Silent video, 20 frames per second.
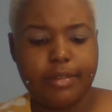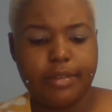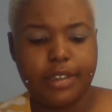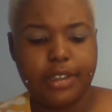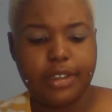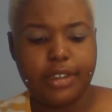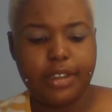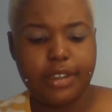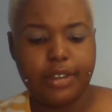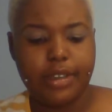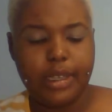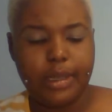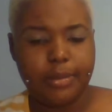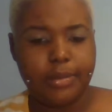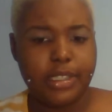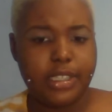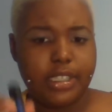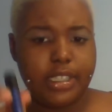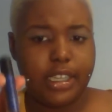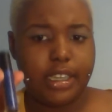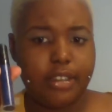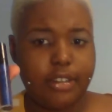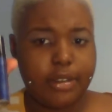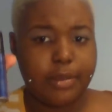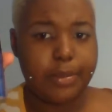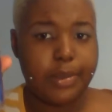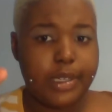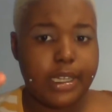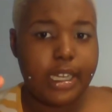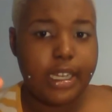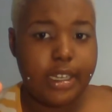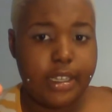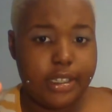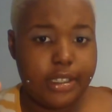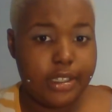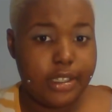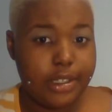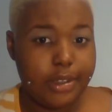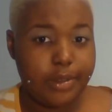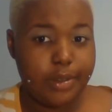well, you know what, I'm just not going to apply
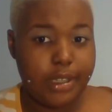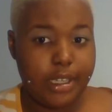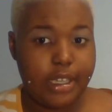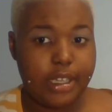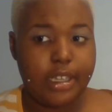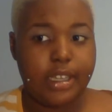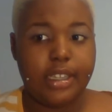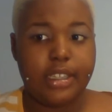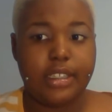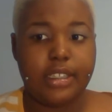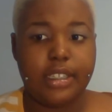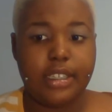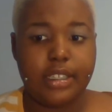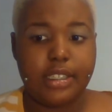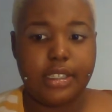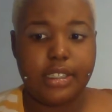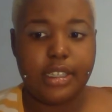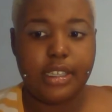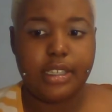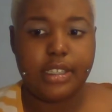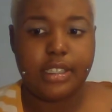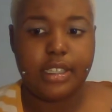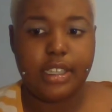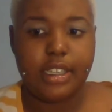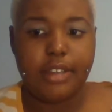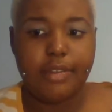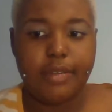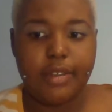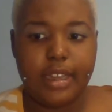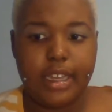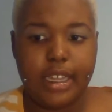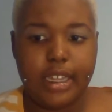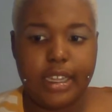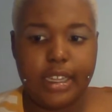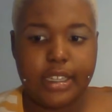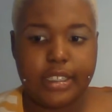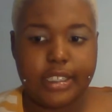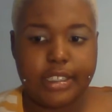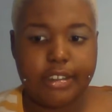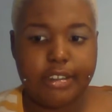this so yet. This is the
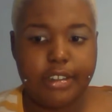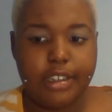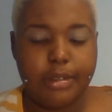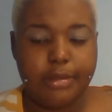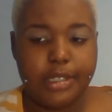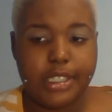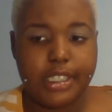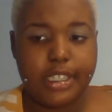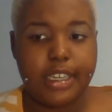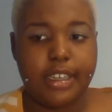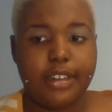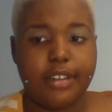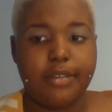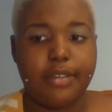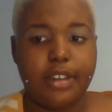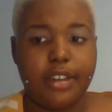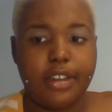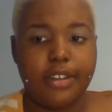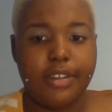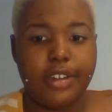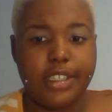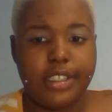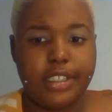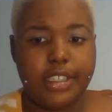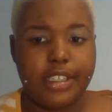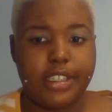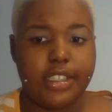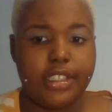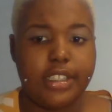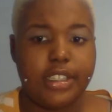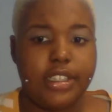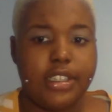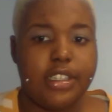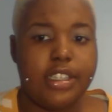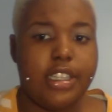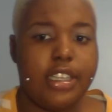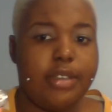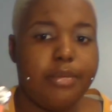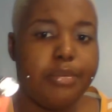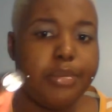NYX Cream Shadow Water Resistant
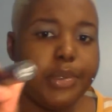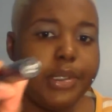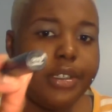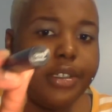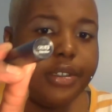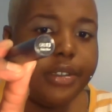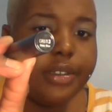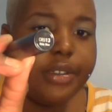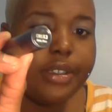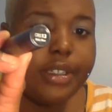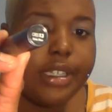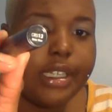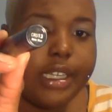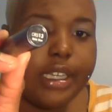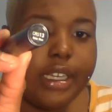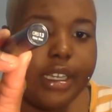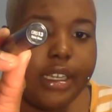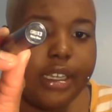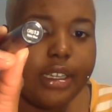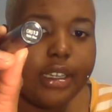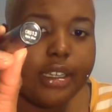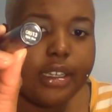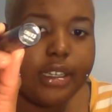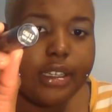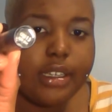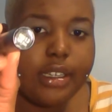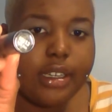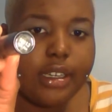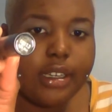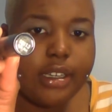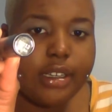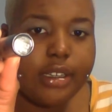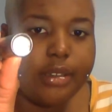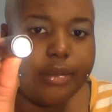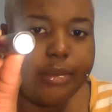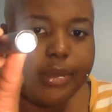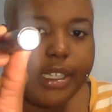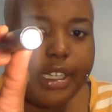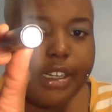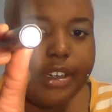Deep Blue.
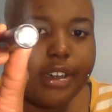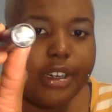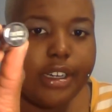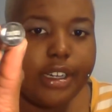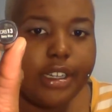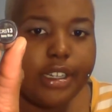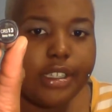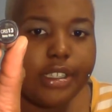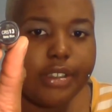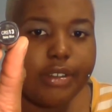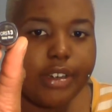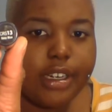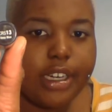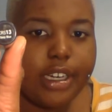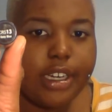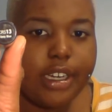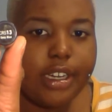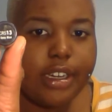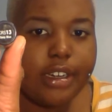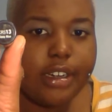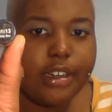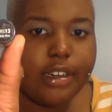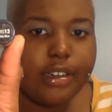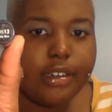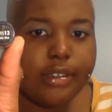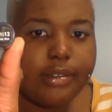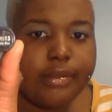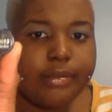Here it is right here,